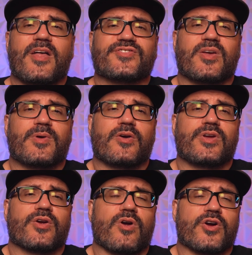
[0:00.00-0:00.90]
not someone out
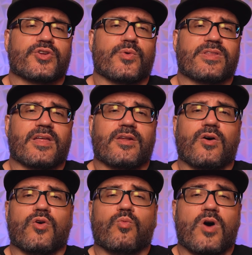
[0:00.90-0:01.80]
here arguing that
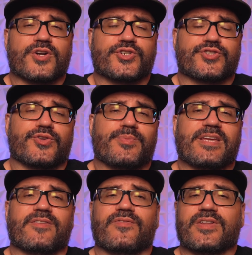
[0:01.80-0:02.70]
all watches should
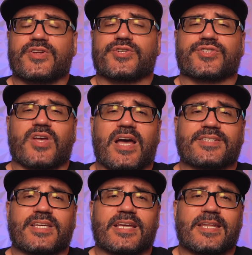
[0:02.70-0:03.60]
be in vintage
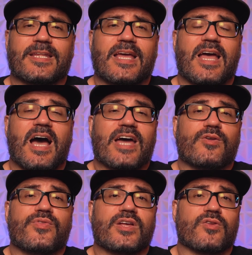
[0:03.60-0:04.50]
sizing, and I
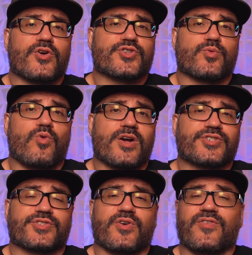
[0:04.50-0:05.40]
don't think larger
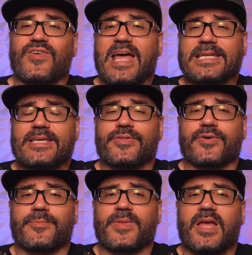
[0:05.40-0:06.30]
watches are a fad
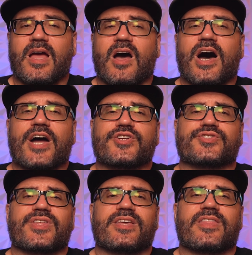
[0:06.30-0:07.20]
either. I
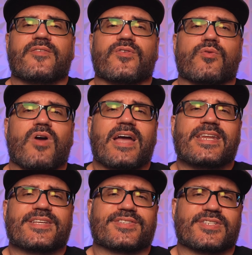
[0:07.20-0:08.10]
just think that
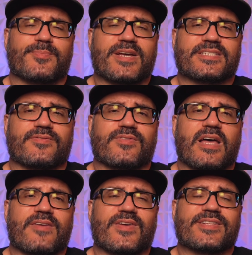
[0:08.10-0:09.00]
variety is the spice of
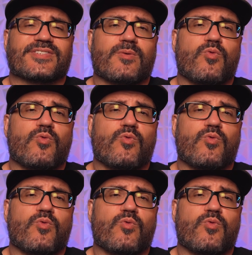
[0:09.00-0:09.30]
life, and some